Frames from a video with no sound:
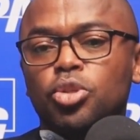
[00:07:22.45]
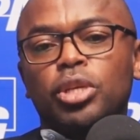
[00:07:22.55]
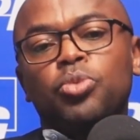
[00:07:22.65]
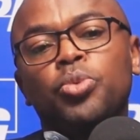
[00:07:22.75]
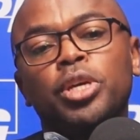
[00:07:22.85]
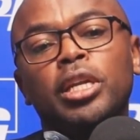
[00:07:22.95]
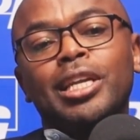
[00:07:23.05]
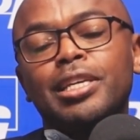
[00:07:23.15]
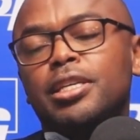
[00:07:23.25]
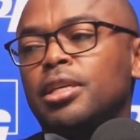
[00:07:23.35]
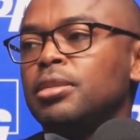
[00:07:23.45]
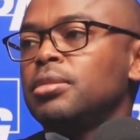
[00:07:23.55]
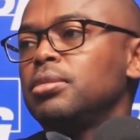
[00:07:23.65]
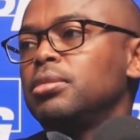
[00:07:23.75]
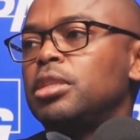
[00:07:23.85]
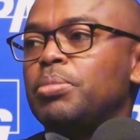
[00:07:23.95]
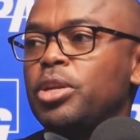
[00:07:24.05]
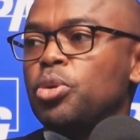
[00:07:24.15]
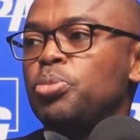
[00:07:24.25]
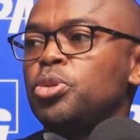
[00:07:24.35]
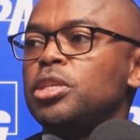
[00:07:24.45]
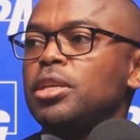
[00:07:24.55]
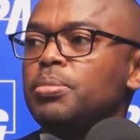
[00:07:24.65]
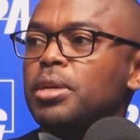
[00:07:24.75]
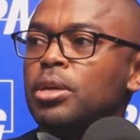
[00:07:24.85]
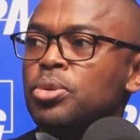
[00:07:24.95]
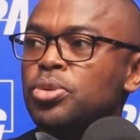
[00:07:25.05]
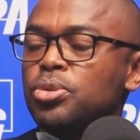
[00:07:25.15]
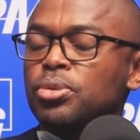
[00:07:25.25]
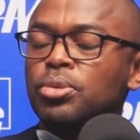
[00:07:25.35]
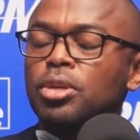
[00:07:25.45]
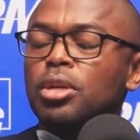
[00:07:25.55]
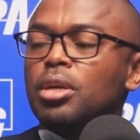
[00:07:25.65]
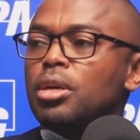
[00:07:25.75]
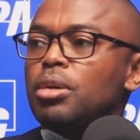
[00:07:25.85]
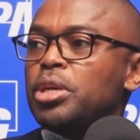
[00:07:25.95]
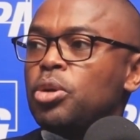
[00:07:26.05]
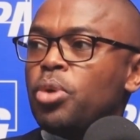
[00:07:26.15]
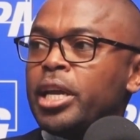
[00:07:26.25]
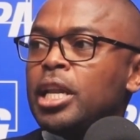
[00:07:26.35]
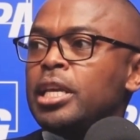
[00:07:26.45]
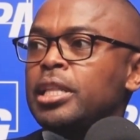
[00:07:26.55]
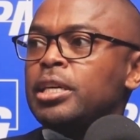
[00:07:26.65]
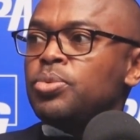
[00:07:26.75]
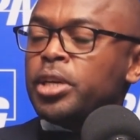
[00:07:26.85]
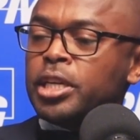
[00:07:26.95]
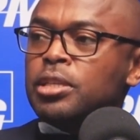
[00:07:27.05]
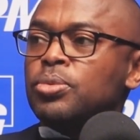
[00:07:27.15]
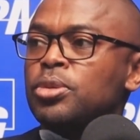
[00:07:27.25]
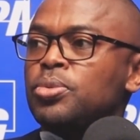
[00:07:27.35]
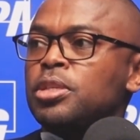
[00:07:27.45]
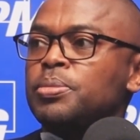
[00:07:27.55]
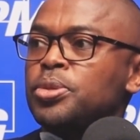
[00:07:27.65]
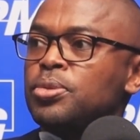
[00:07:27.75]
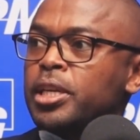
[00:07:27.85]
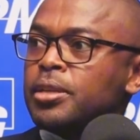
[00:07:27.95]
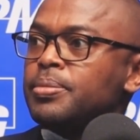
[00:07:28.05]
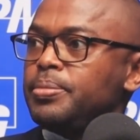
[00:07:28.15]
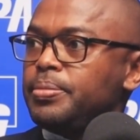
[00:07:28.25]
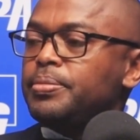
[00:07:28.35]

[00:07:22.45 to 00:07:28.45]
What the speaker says: so that we're linking the money you're putting in, but also being quite clear that we're getting what we're supposed to get.